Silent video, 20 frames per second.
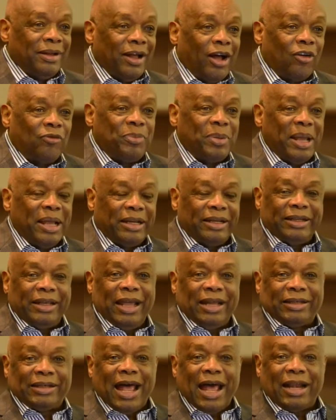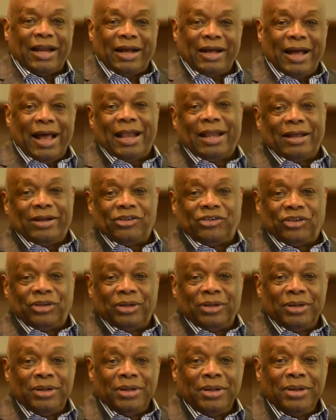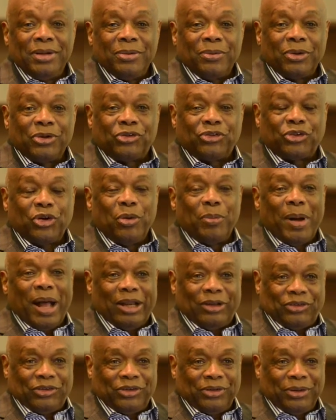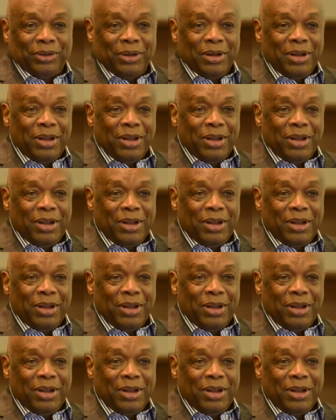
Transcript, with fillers: of being kicked out of college was too much.